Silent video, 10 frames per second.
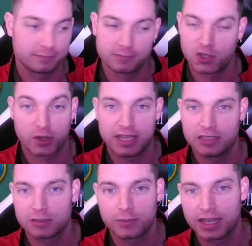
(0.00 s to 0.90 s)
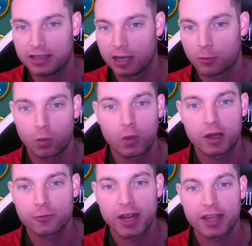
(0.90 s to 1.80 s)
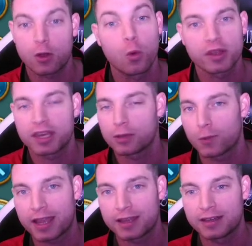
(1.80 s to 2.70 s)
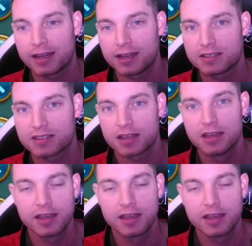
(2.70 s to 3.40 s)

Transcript: your kingdom get #1 rank or get recognized